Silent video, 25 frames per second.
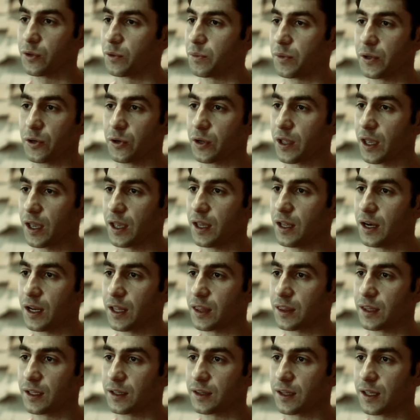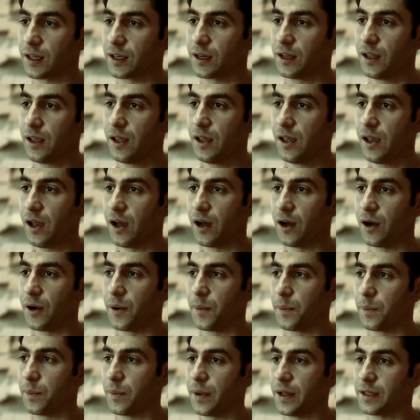be okay. And I think that
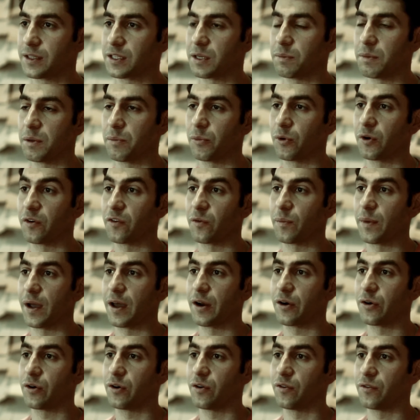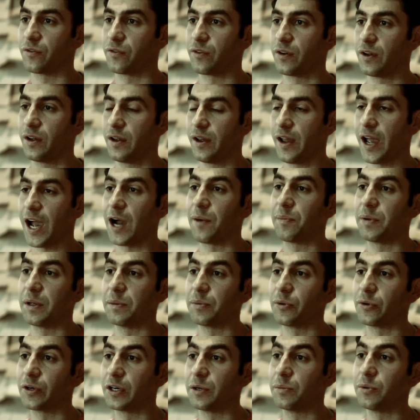it's gonna be more of a matter of how
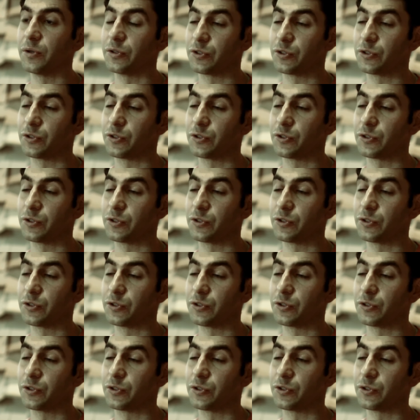people are able